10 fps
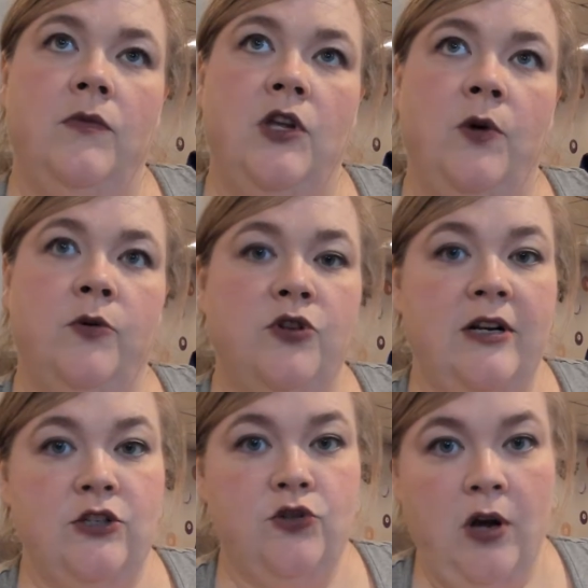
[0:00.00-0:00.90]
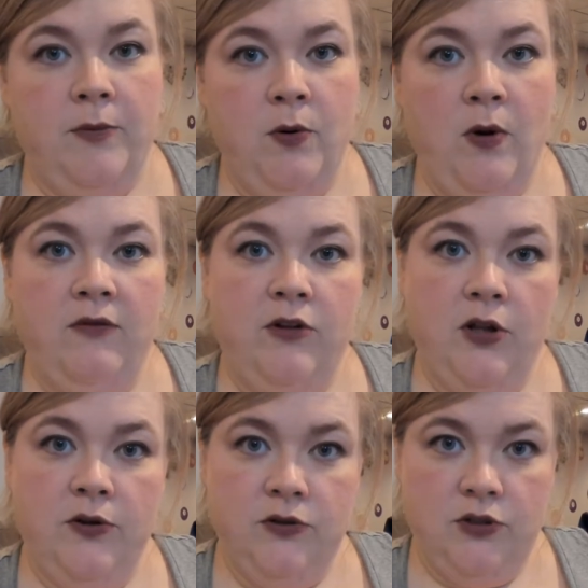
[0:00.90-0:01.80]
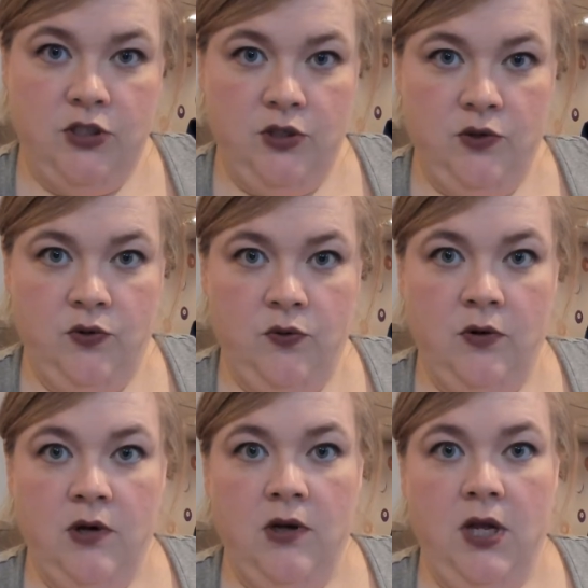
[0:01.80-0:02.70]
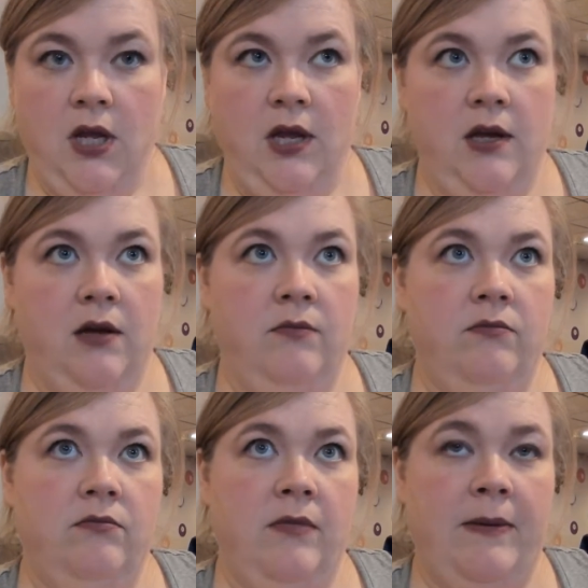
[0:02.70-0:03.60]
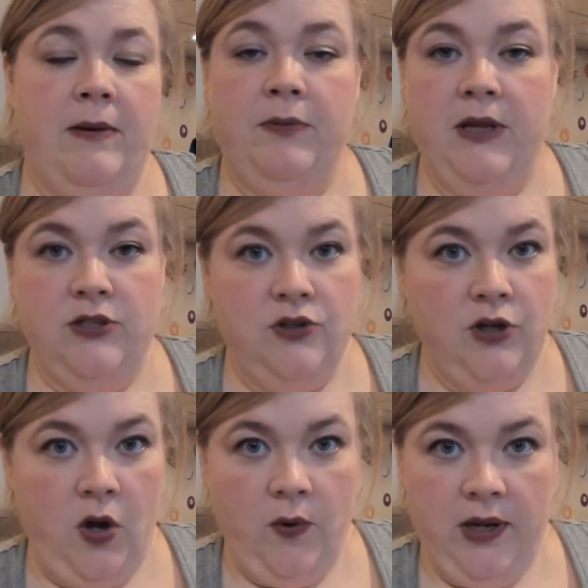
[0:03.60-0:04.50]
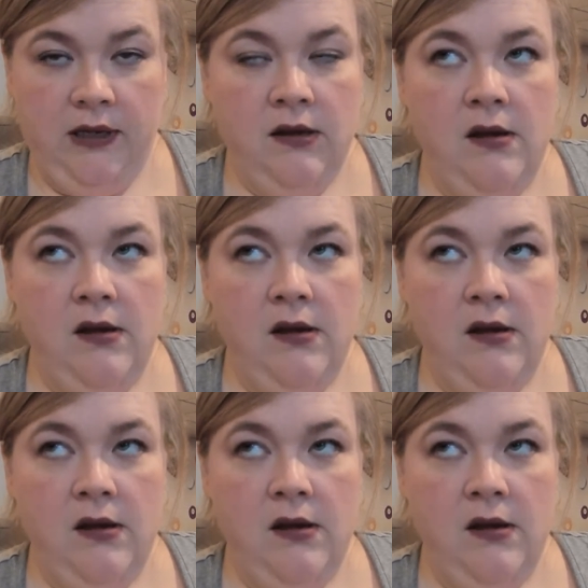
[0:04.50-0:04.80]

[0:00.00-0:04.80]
will try to drop you off closer to maybe a place you're going.